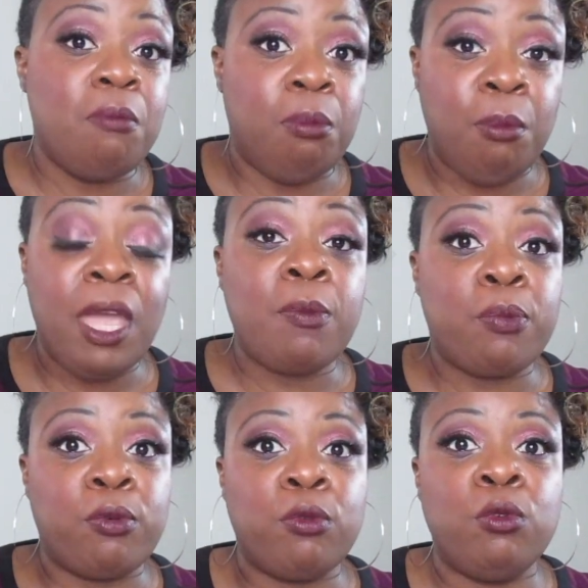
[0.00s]
may
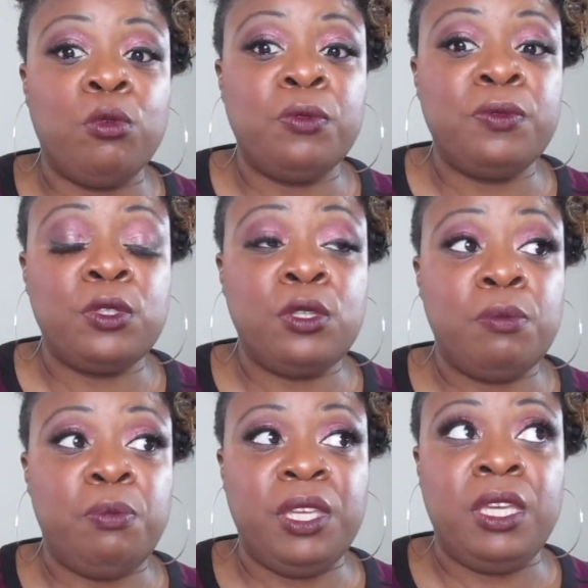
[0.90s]
prove to
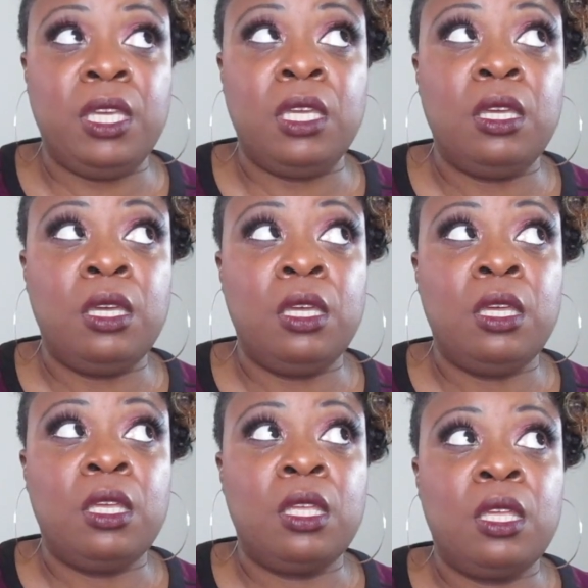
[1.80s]
be
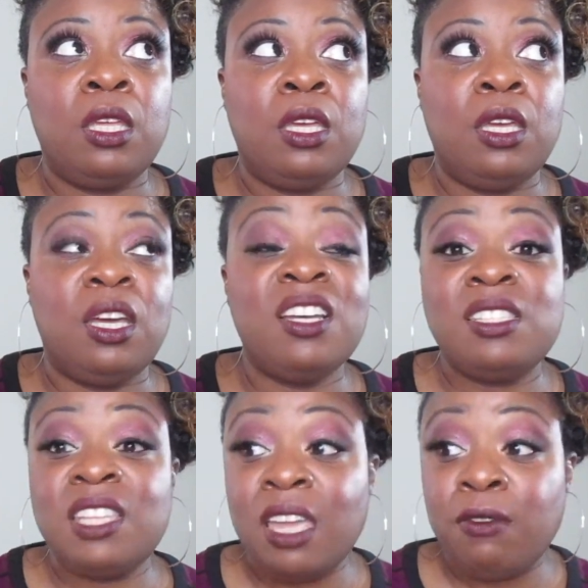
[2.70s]
a
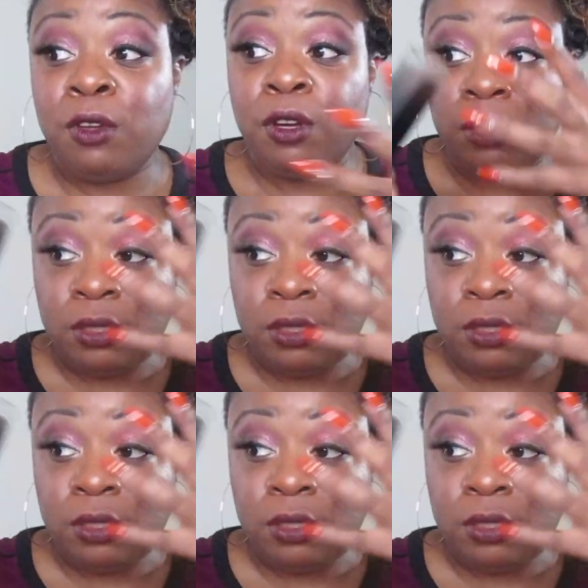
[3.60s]
savior,